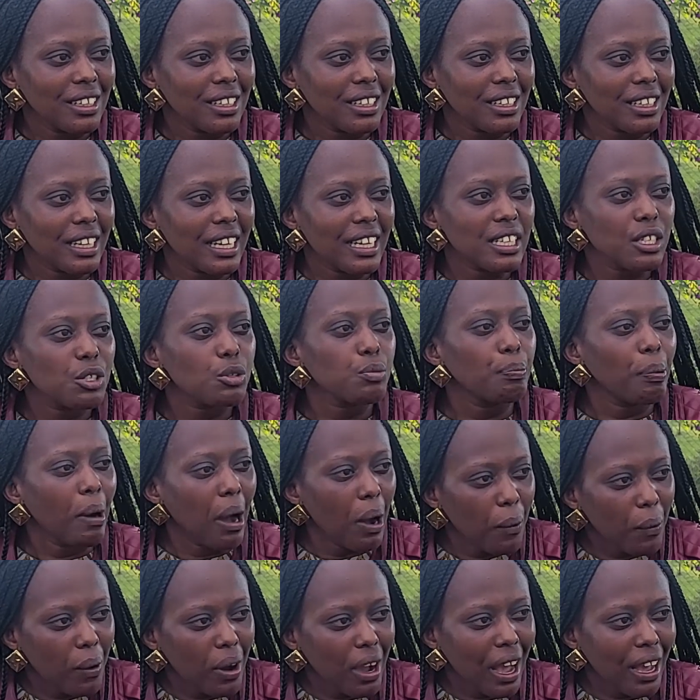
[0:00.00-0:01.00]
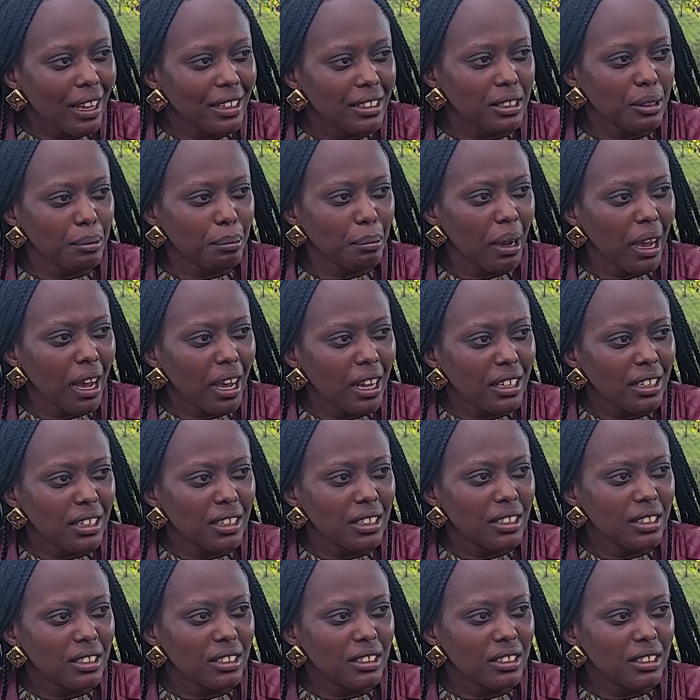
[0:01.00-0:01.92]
his power as a man